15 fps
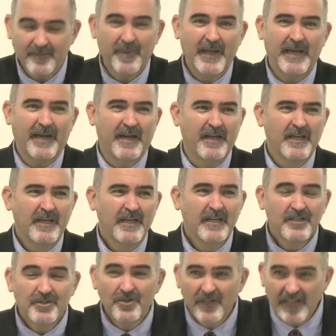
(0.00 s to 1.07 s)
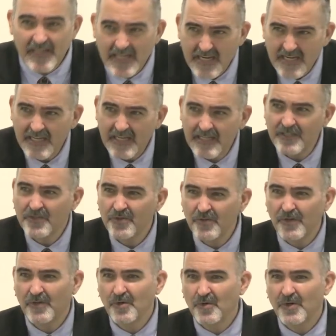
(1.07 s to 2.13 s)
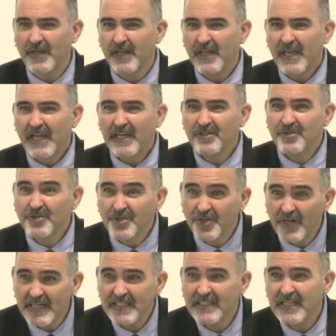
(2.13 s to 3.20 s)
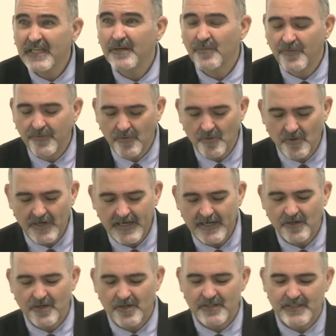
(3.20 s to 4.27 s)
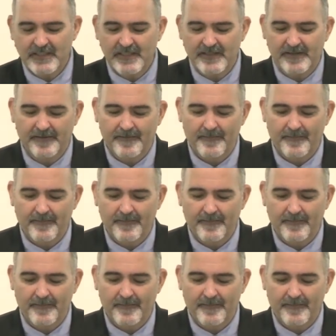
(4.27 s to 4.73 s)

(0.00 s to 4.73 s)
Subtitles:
it back, to lean into the Lord and to trust him for an answer.